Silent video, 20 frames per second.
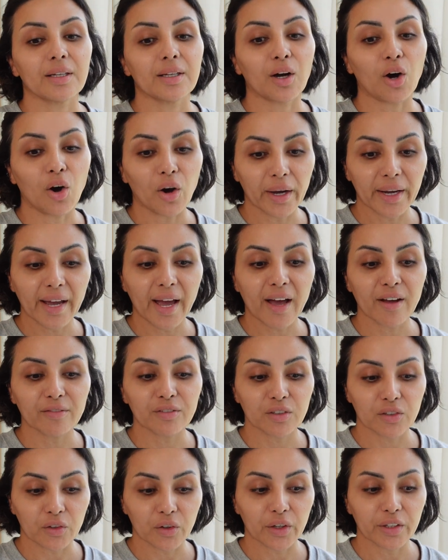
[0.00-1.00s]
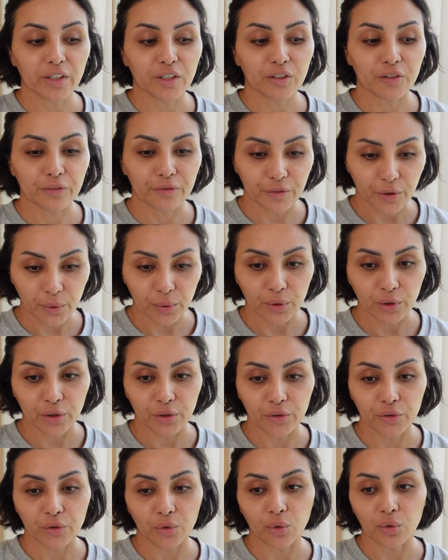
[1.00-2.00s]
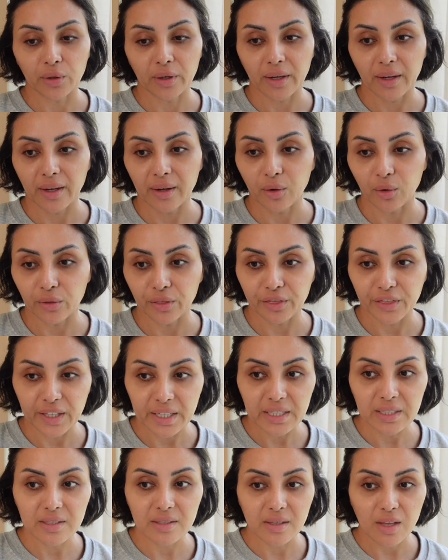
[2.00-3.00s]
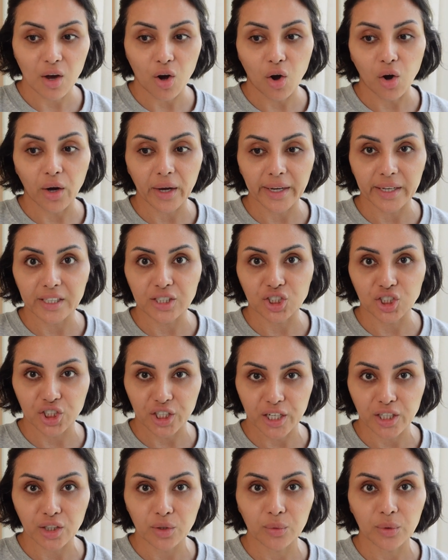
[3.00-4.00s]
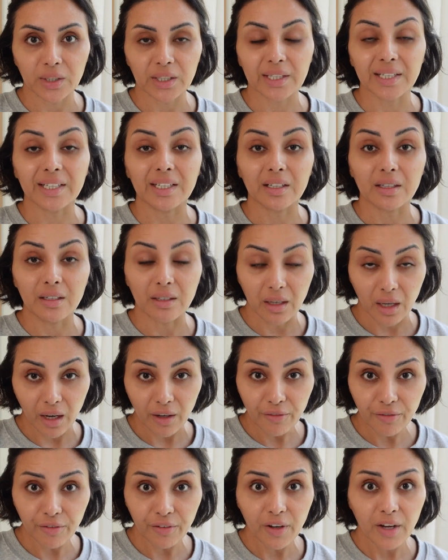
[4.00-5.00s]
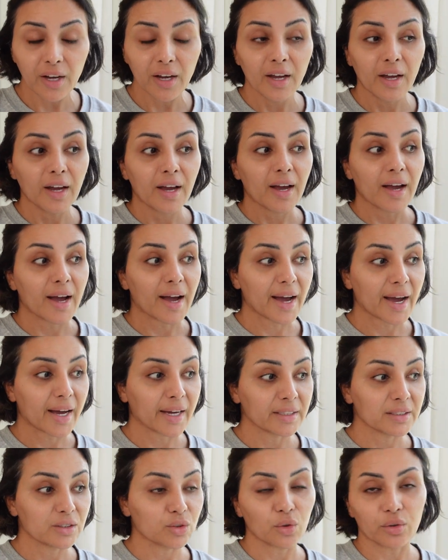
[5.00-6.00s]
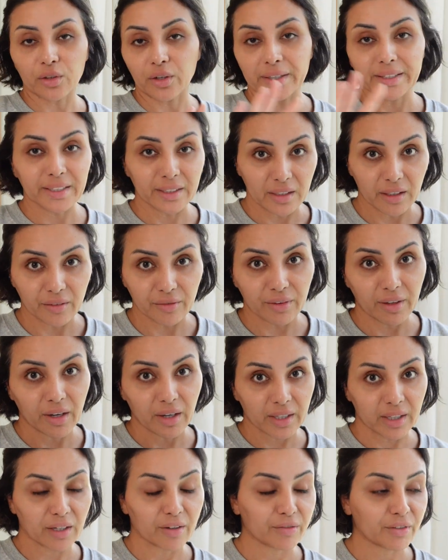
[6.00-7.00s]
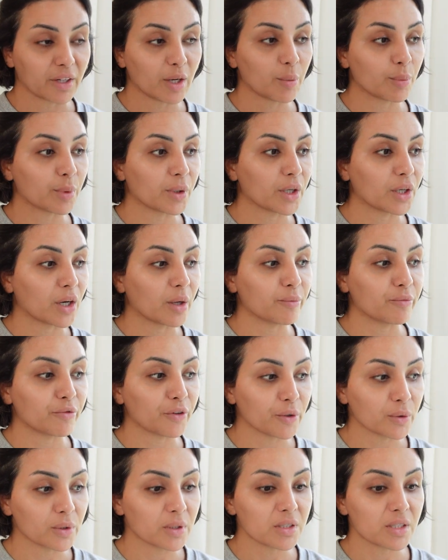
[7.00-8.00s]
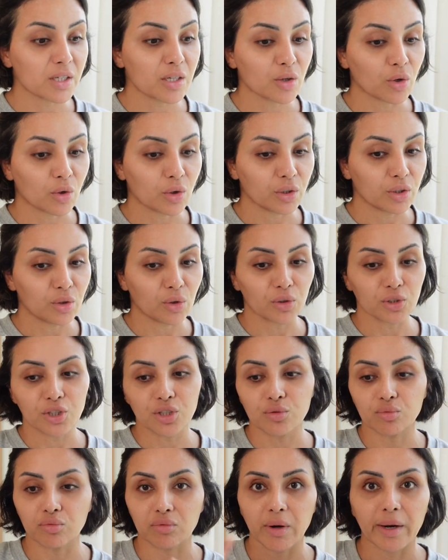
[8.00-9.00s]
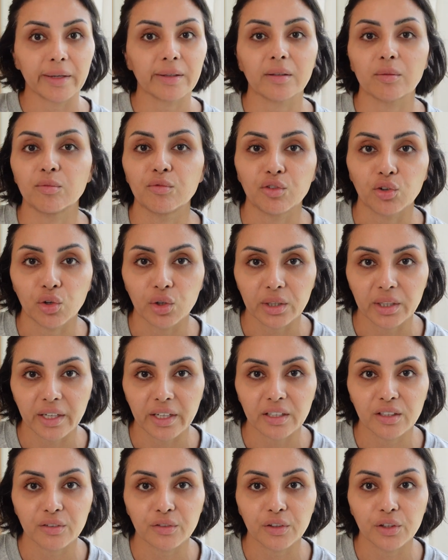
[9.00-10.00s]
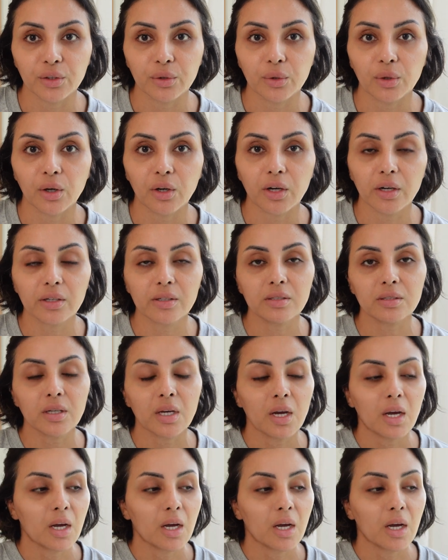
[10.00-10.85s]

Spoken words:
I have decided to focus on things that I genuinely love. And not that I didn't love that, I loved it, but I'm focusing on not just random vlog days for you guys,